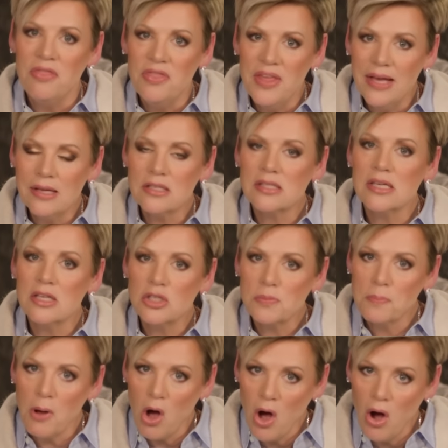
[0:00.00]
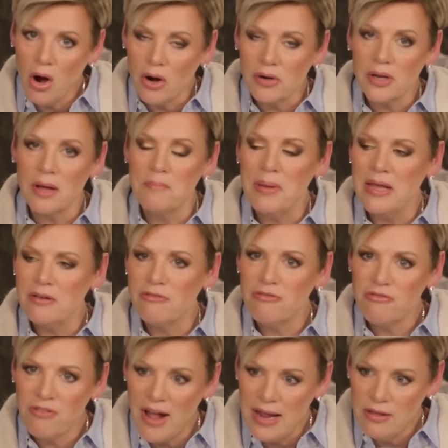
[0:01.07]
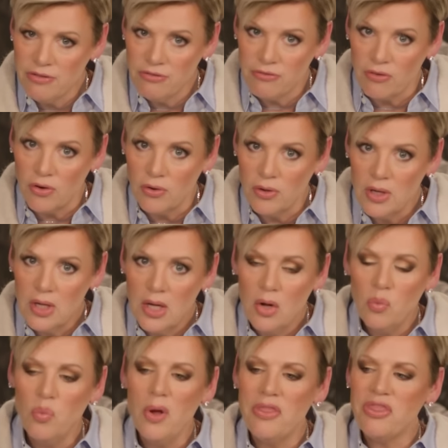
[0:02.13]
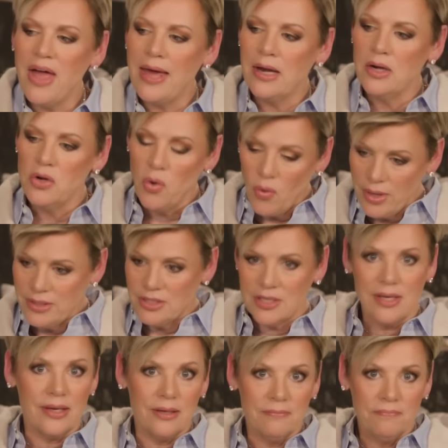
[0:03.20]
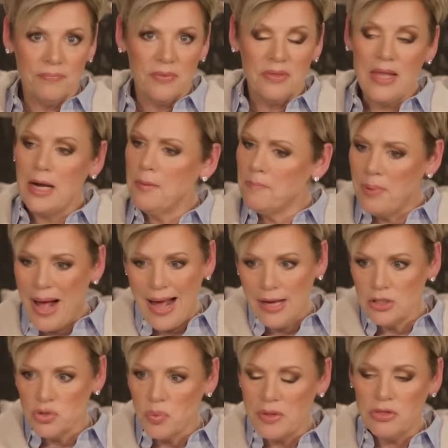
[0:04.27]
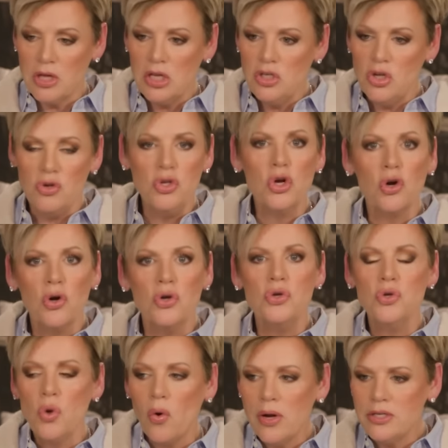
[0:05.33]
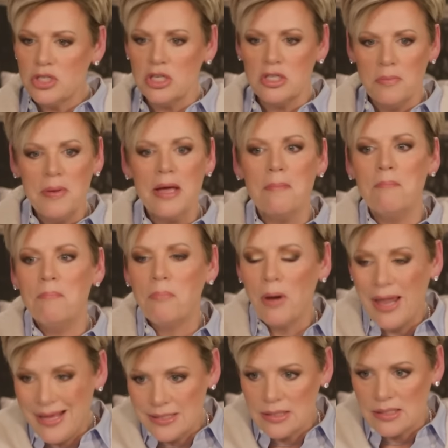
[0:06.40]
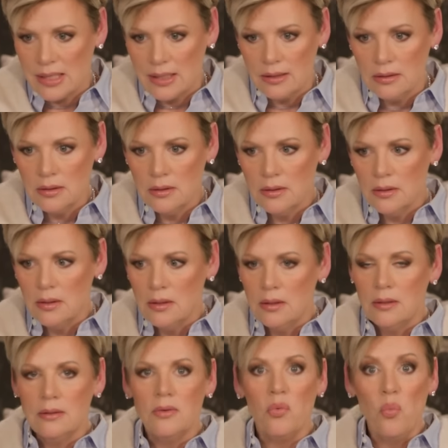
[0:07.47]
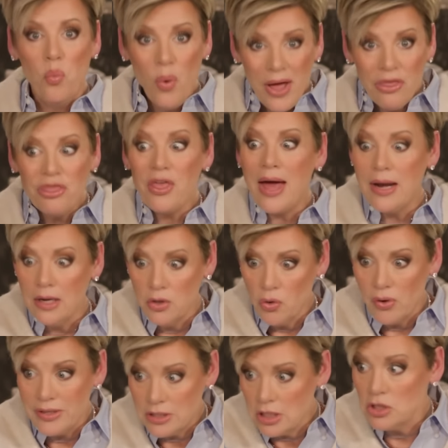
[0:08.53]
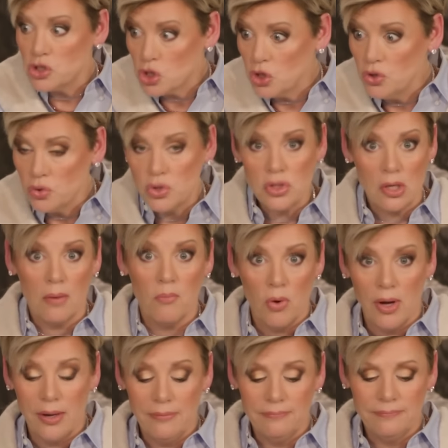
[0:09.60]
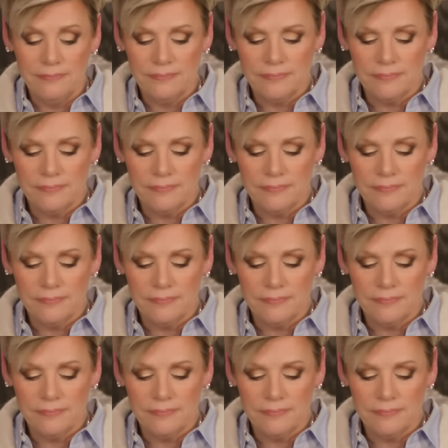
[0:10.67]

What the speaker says: This is part of being faithful with that anointing that abides within you. You're anointed to be a blessing with that anointing to someone.